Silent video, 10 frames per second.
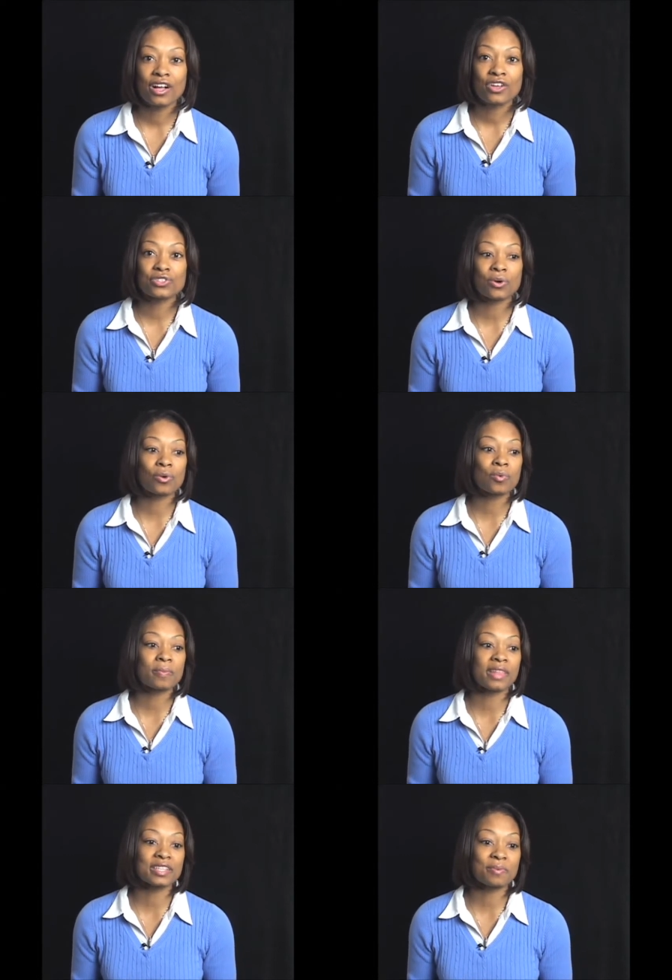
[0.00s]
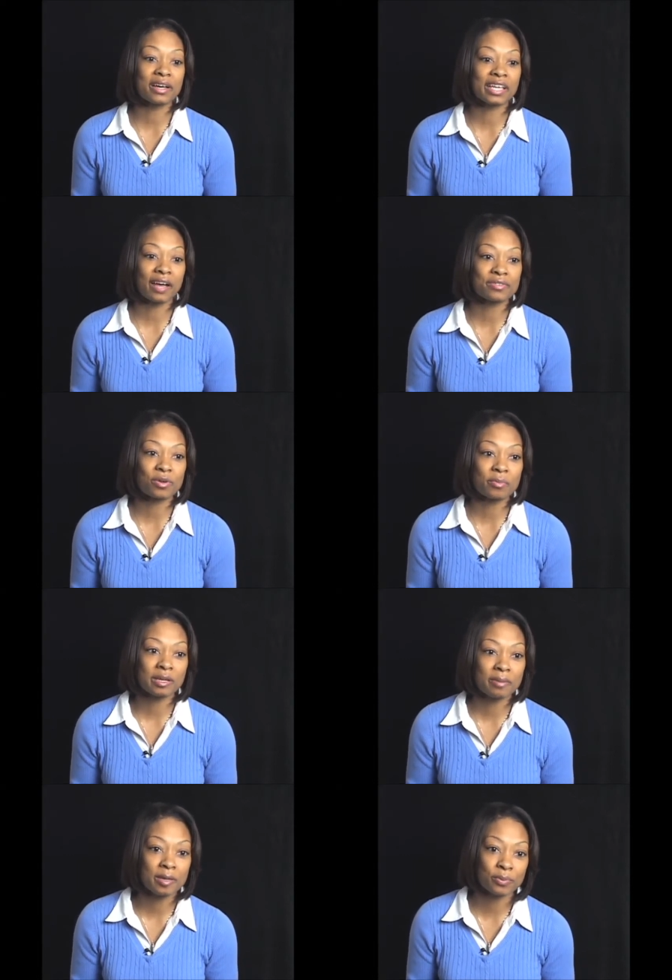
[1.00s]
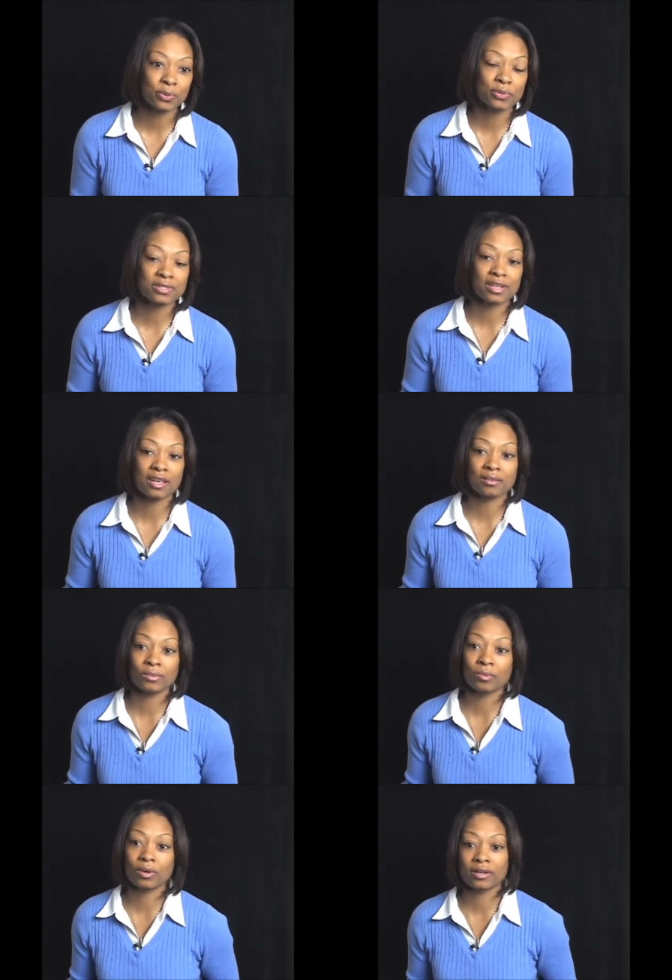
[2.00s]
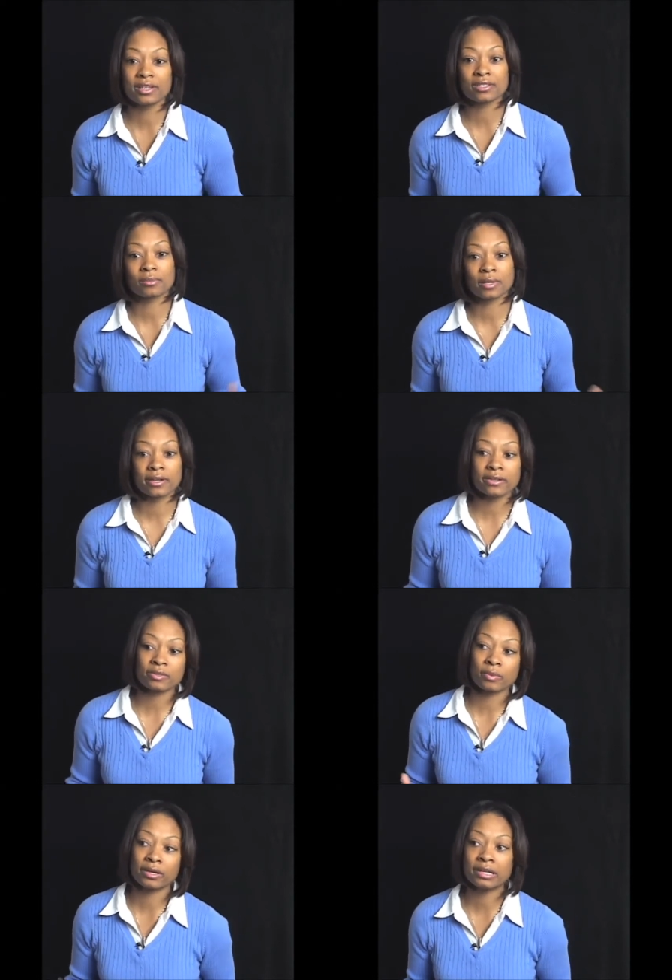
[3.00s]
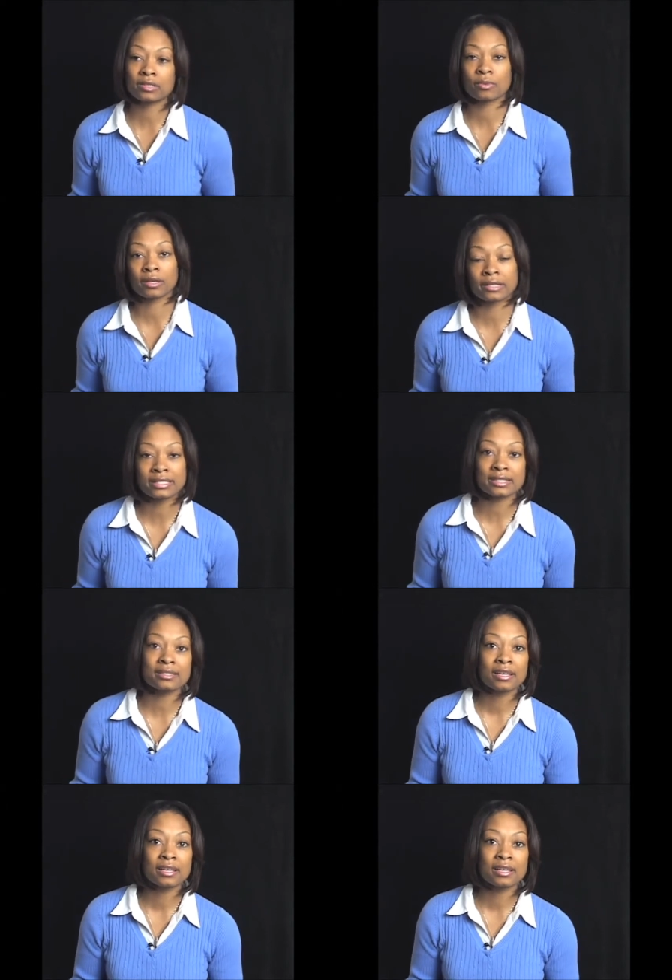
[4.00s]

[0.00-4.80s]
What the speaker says: So that's why you have so many people who are saying, well, where is it? Where is it? Where is it? Where is it?